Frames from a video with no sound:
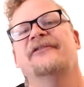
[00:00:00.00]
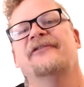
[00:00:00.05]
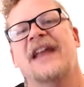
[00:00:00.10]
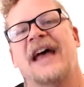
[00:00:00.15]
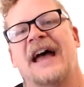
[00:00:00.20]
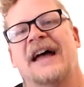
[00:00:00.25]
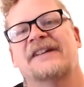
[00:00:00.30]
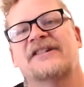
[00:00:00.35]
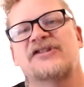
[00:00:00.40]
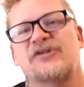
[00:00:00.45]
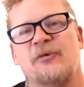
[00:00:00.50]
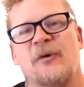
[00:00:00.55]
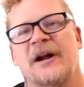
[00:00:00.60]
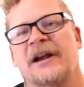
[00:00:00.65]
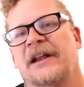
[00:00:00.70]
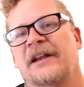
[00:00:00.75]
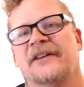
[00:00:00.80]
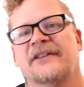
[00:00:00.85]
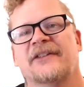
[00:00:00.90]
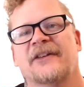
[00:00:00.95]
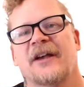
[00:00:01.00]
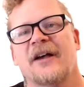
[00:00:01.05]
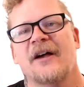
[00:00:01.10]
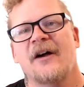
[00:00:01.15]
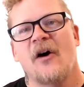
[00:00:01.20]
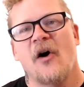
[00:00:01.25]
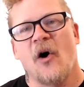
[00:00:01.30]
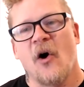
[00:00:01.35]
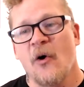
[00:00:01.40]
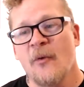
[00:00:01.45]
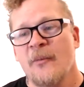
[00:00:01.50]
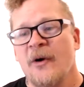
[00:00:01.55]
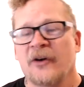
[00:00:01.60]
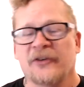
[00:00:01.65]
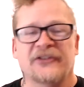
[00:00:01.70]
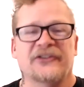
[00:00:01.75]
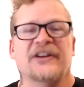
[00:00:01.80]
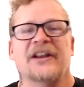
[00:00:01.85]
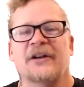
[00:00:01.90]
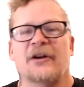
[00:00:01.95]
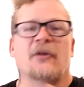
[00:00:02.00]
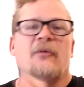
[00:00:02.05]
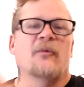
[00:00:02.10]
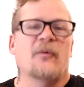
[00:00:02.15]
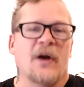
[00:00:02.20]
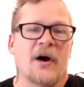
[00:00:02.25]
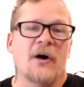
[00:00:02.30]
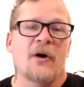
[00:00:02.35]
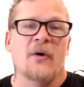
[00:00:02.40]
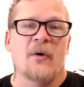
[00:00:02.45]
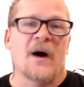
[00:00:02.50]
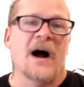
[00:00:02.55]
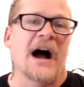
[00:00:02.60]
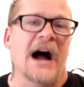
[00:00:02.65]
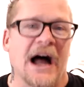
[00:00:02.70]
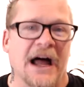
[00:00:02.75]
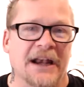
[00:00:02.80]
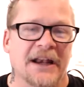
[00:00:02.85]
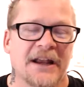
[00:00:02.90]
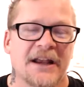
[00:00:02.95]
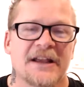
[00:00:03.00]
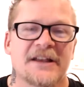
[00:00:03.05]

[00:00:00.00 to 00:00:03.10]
nat twenties almost in a row hot.